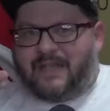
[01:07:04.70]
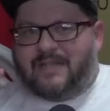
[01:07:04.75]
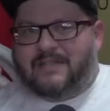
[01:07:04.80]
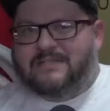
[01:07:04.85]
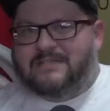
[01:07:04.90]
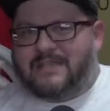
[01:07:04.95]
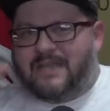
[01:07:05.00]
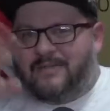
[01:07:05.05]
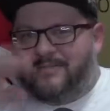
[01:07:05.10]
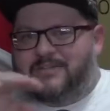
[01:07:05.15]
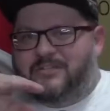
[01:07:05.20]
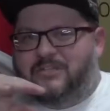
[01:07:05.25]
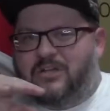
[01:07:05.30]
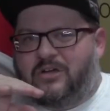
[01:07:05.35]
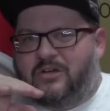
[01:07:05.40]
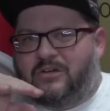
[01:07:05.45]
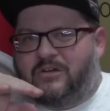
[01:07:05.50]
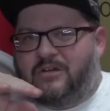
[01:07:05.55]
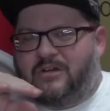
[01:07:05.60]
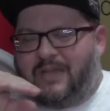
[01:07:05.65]
name is
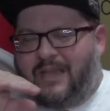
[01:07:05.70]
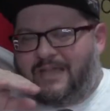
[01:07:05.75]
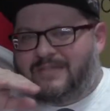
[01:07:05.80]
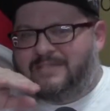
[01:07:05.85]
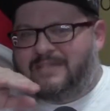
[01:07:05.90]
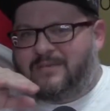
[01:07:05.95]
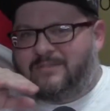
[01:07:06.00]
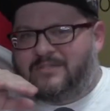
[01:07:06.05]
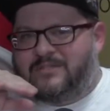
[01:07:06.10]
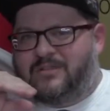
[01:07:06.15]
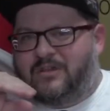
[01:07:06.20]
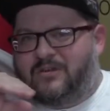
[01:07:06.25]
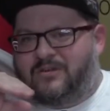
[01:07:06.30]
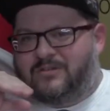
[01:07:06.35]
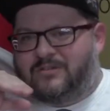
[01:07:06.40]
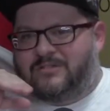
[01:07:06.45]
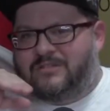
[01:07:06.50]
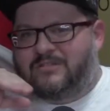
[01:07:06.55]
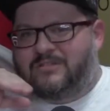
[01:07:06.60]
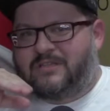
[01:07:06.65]
last name is
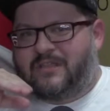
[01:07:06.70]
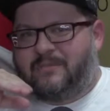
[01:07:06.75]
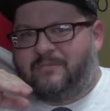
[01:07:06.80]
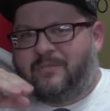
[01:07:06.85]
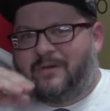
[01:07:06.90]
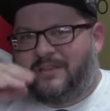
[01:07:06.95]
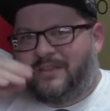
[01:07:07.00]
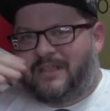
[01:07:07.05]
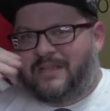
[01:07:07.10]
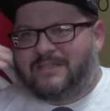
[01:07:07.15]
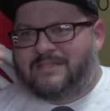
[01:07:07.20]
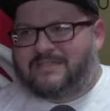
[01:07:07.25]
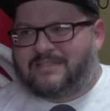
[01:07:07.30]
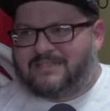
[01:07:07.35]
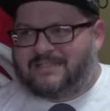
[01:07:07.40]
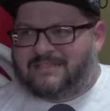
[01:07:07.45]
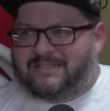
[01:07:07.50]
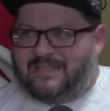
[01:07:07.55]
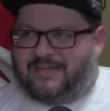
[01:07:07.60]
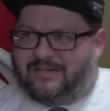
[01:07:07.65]
Hurst, but then
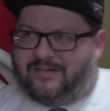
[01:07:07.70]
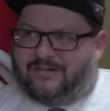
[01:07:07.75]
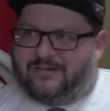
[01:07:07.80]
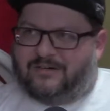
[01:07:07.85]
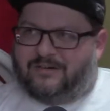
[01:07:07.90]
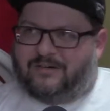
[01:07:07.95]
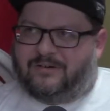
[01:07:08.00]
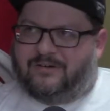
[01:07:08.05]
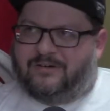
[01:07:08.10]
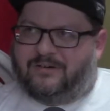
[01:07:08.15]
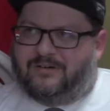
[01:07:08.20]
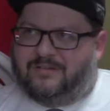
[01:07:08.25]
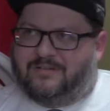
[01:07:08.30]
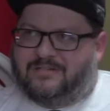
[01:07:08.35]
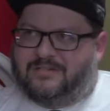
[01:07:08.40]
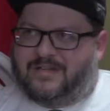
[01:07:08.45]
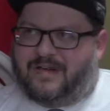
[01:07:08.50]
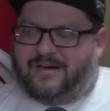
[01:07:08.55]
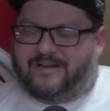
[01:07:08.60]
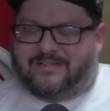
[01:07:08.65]
still
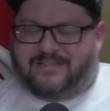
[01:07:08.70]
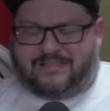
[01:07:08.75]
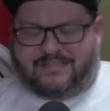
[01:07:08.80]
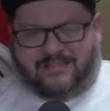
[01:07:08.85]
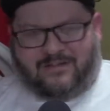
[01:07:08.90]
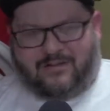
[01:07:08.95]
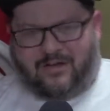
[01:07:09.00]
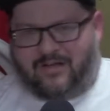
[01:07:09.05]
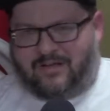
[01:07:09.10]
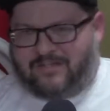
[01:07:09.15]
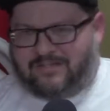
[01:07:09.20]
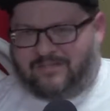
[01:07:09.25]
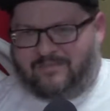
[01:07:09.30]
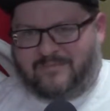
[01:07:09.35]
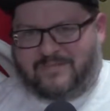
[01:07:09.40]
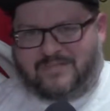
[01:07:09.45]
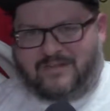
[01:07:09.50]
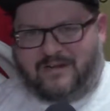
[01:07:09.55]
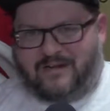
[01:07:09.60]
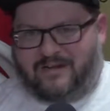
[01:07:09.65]
Jared still calls him
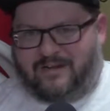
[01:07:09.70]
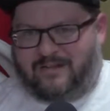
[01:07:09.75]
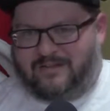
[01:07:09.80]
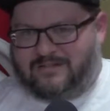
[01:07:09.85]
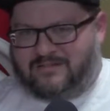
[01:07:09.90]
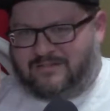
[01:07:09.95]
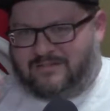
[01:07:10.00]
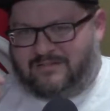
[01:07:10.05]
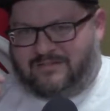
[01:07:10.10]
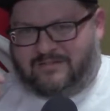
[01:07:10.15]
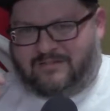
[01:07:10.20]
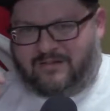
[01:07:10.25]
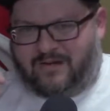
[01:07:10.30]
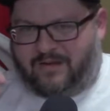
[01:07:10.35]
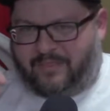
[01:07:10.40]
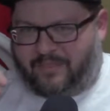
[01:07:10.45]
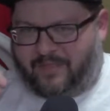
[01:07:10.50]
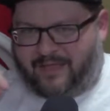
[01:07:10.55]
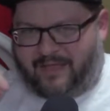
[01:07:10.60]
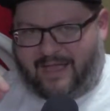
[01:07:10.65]

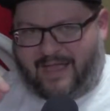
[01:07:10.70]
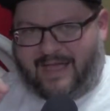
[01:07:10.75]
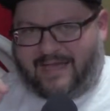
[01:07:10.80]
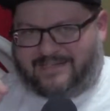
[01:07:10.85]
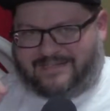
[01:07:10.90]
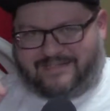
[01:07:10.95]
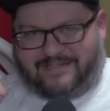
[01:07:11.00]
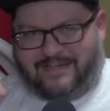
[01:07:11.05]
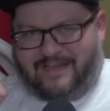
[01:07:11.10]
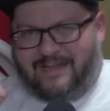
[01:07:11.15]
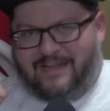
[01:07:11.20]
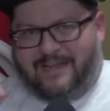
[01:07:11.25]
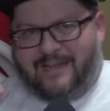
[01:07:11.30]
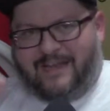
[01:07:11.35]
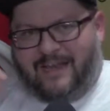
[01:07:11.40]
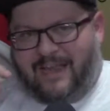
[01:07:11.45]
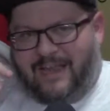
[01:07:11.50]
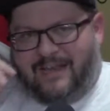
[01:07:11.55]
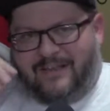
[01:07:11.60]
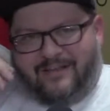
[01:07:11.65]
Jonathan Cash.
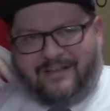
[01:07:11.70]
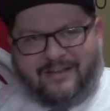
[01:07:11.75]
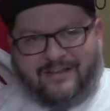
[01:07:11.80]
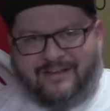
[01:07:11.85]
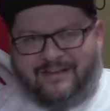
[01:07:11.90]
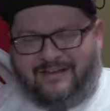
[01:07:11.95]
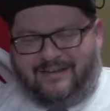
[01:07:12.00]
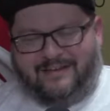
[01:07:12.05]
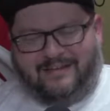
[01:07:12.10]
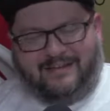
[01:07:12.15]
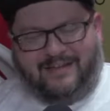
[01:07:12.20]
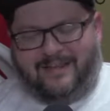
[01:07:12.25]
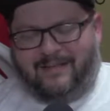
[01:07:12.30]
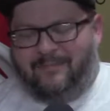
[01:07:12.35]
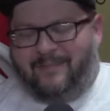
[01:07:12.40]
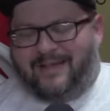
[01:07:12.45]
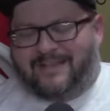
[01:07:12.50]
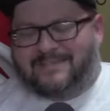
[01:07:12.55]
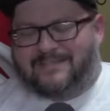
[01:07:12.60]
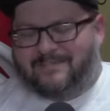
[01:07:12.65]
Like he
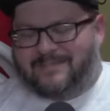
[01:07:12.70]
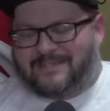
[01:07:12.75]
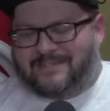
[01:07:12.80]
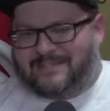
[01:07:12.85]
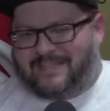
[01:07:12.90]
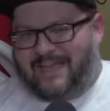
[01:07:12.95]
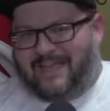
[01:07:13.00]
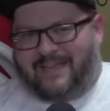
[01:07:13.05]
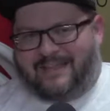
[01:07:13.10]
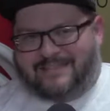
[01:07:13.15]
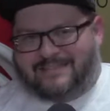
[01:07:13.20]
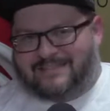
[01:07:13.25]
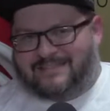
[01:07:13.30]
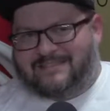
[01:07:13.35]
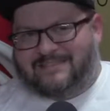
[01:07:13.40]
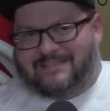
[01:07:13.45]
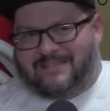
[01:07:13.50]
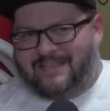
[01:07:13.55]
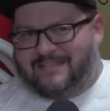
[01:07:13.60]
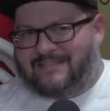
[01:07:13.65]
makes a mistake. It's
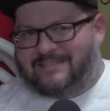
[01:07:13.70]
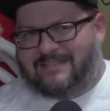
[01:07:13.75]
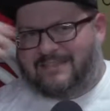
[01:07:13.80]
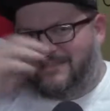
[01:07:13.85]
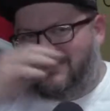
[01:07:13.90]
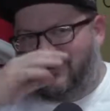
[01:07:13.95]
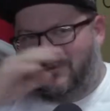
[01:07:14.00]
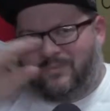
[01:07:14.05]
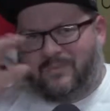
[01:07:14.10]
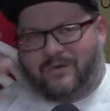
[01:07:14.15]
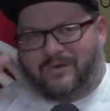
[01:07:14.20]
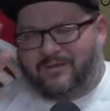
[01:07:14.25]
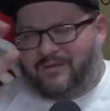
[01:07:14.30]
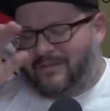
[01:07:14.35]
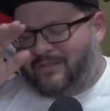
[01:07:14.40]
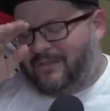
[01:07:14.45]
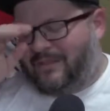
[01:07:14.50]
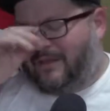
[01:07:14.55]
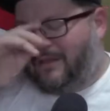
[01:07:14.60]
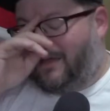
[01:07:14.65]
such a weird
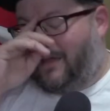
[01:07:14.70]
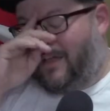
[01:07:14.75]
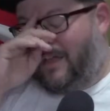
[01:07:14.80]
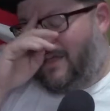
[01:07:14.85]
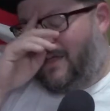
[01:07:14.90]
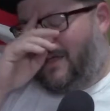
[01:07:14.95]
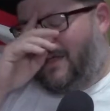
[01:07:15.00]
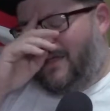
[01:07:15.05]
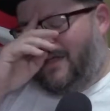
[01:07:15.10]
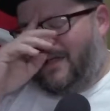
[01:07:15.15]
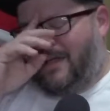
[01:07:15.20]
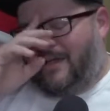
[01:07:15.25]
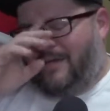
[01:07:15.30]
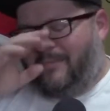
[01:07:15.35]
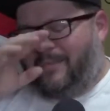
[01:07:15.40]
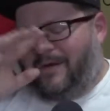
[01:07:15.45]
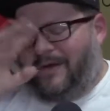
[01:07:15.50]
thing. But anyway,